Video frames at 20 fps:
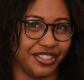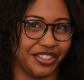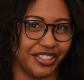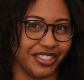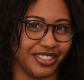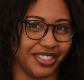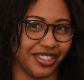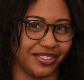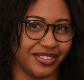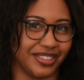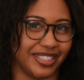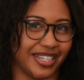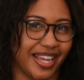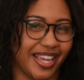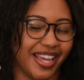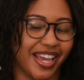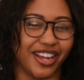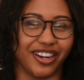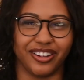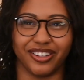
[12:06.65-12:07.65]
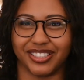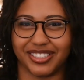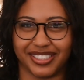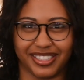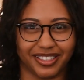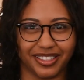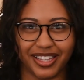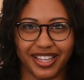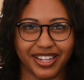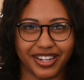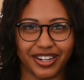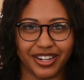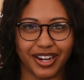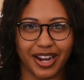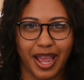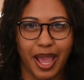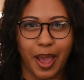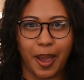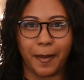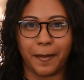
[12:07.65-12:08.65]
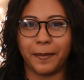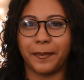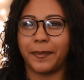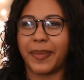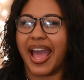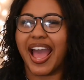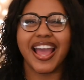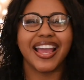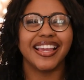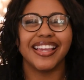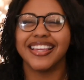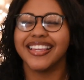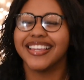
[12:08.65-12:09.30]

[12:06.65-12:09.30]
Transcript: to yourself today, and I'll see you later. Bye!